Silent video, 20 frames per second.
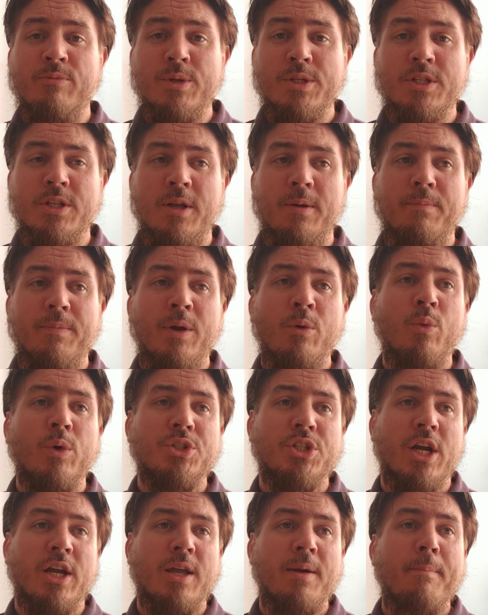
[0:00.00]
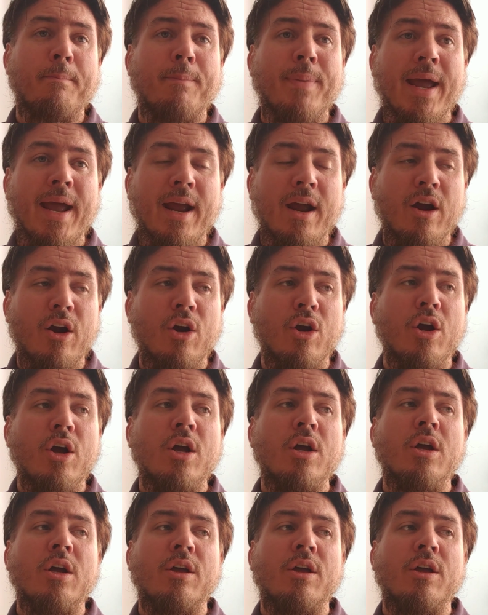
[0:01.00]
Muslim in which I compare